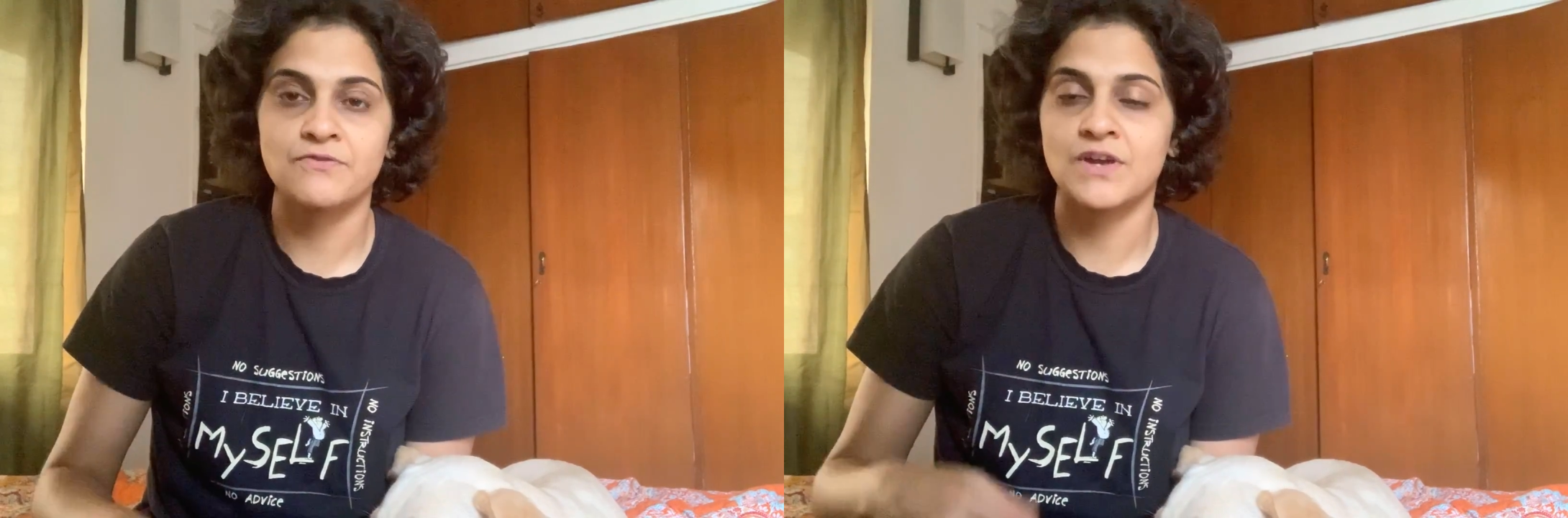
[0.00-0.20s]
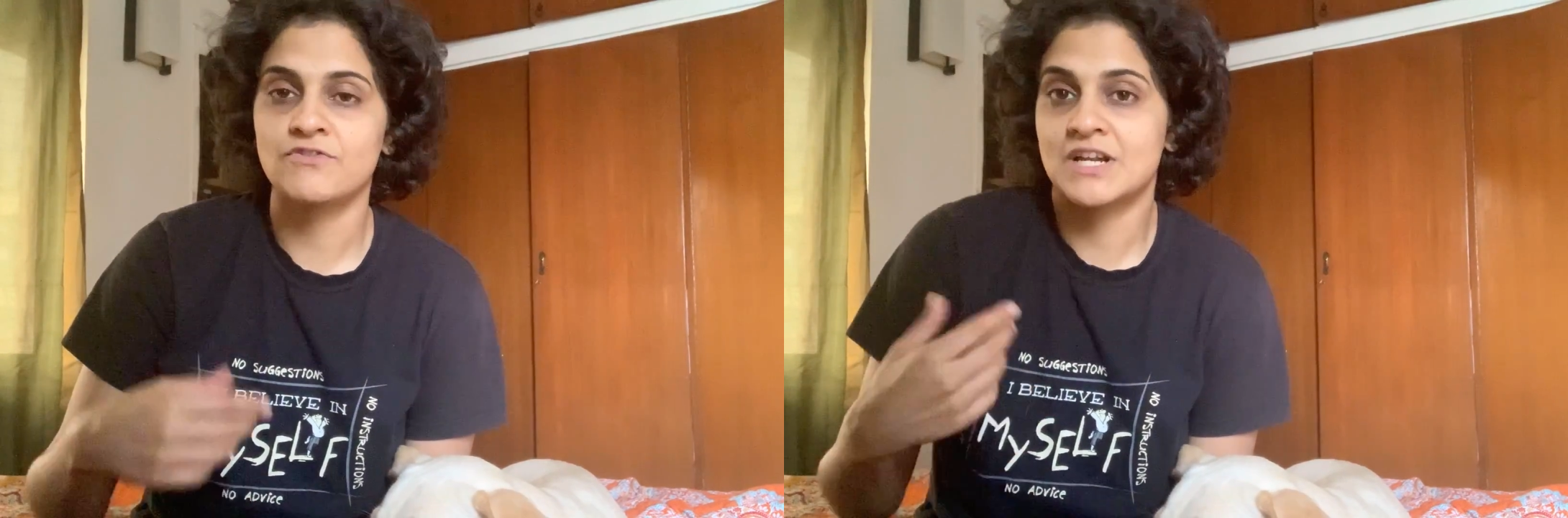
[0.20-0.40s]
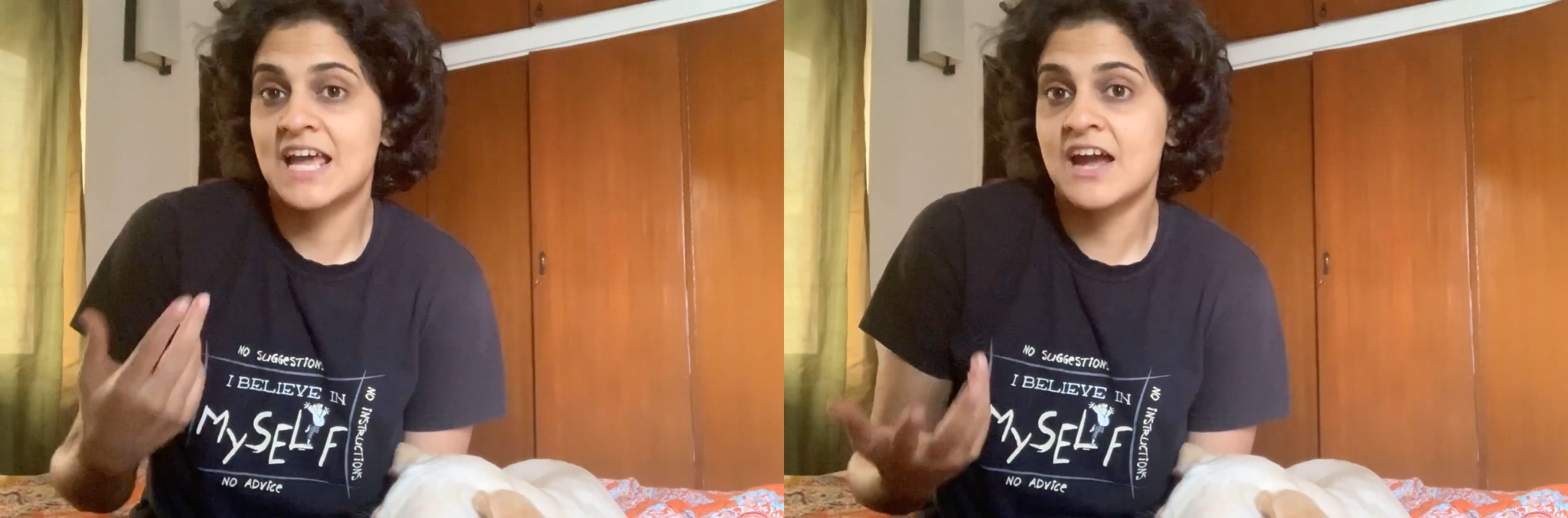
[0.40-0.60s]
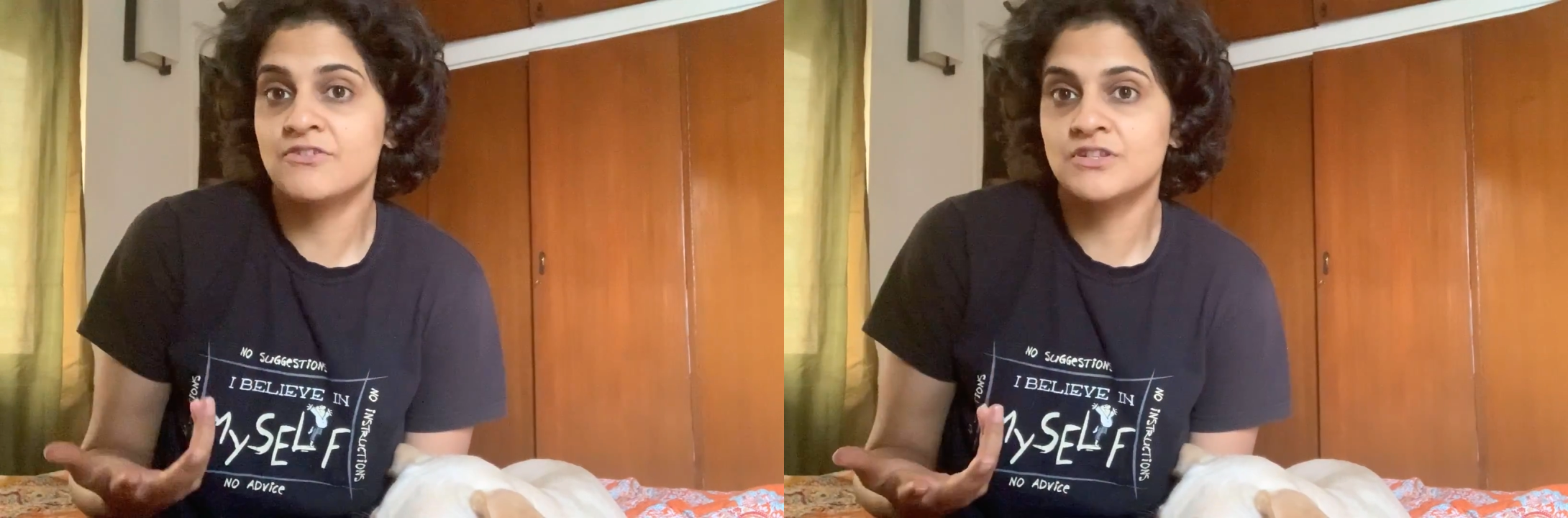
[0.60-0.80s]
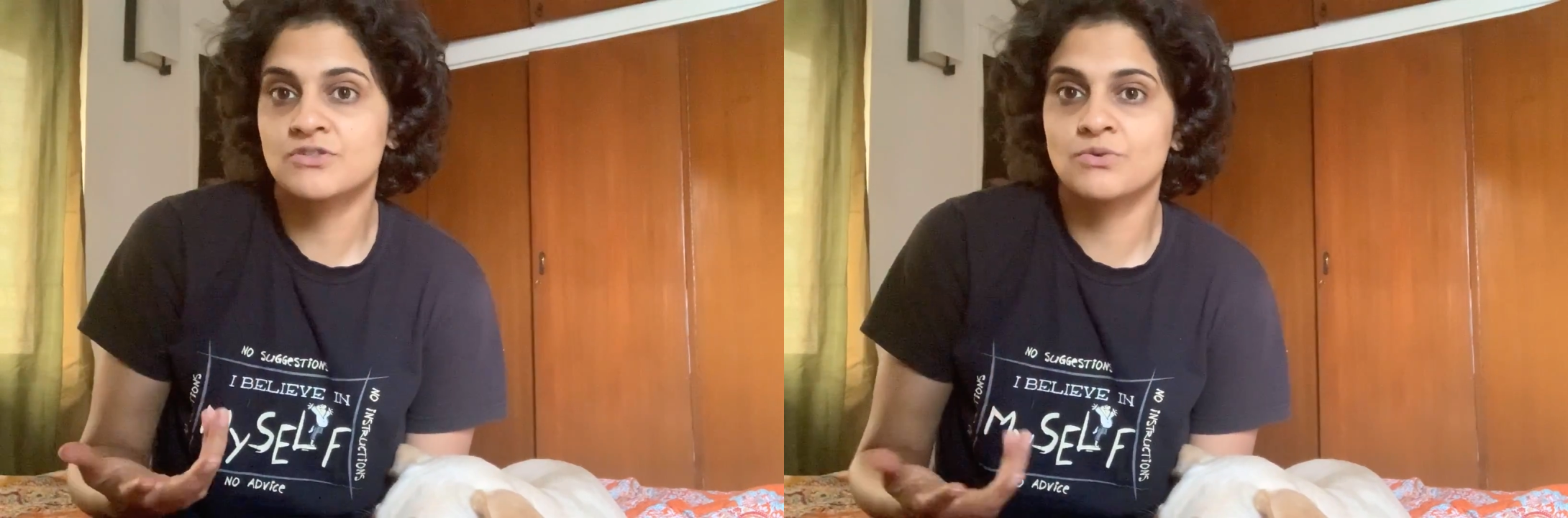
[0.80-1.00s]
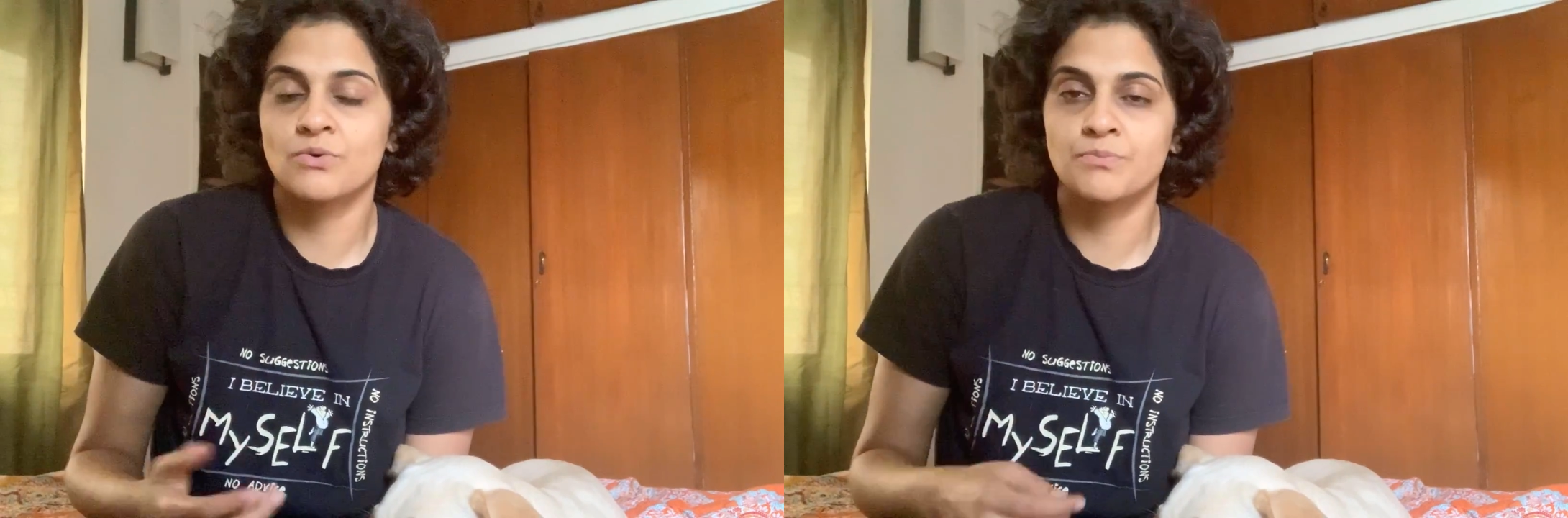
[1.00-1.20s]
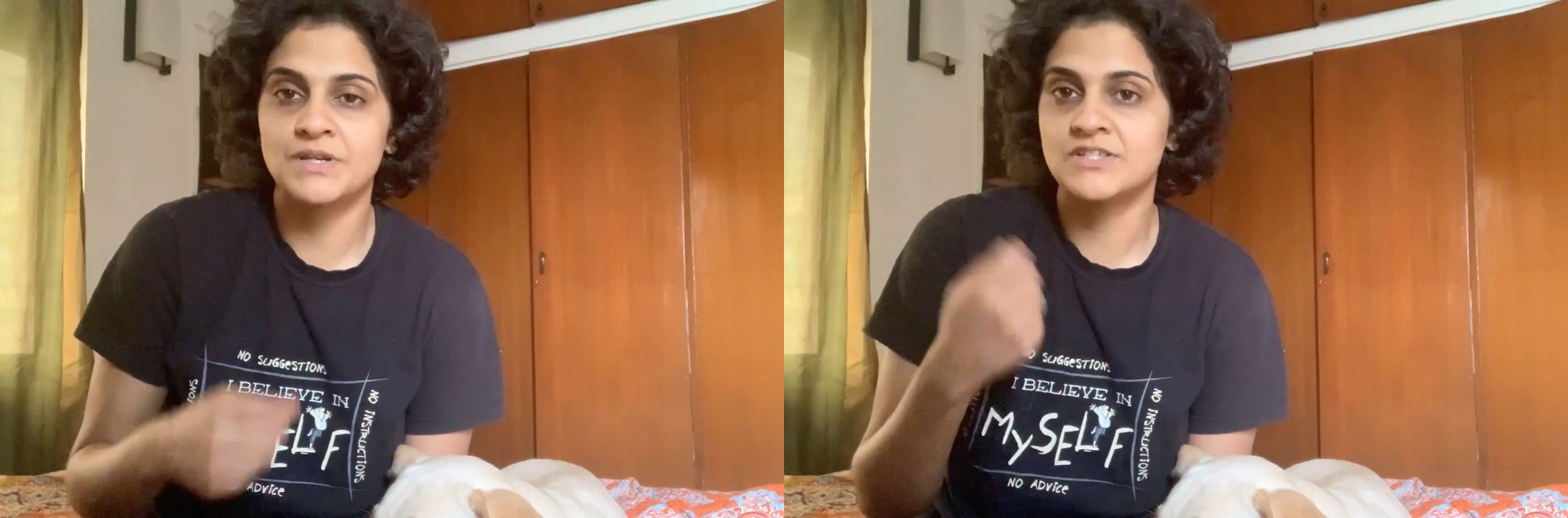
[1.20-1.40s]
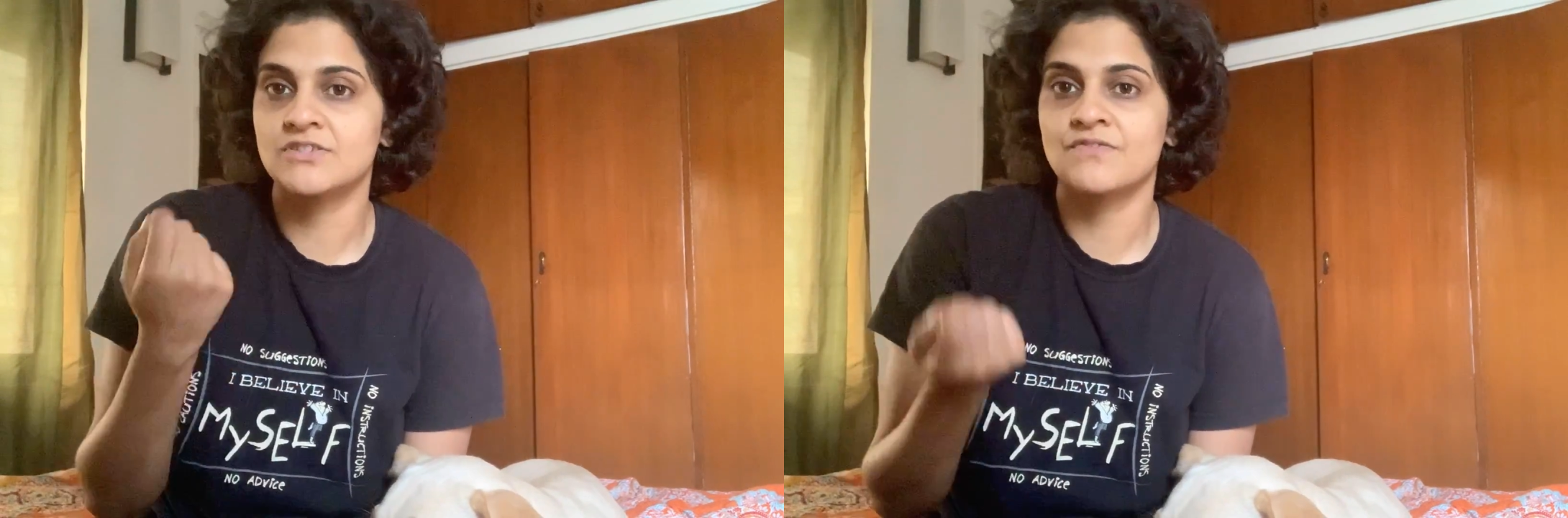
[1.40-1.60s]
favorite carrots or
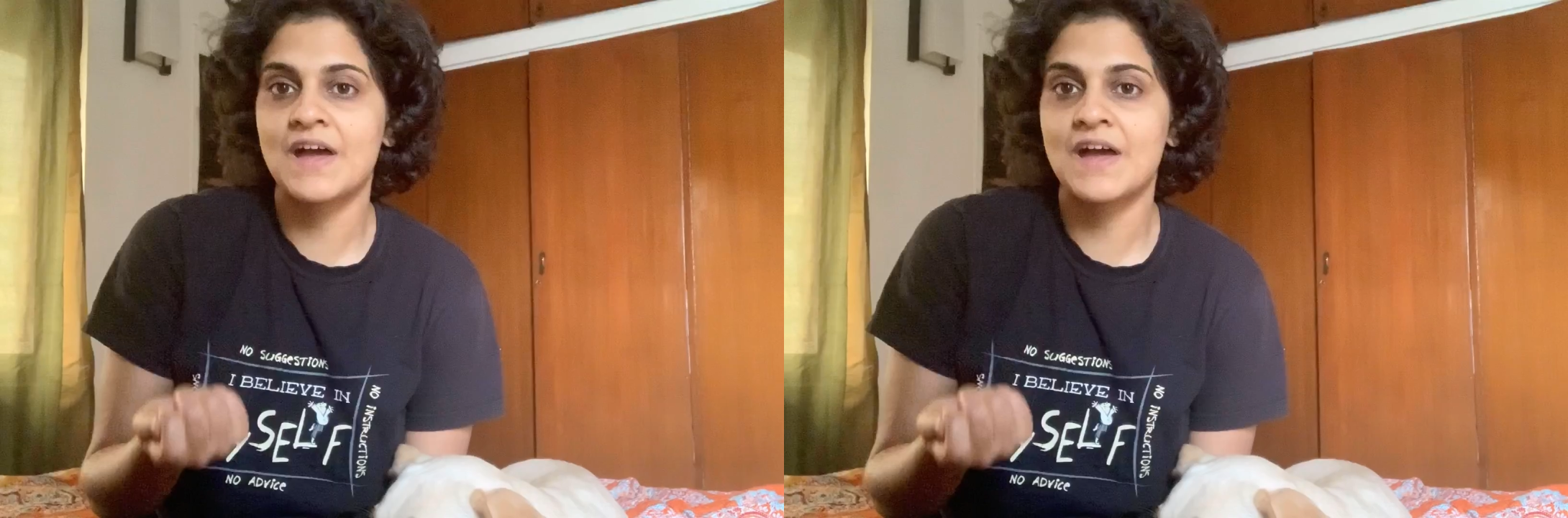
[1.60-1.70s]
pieces of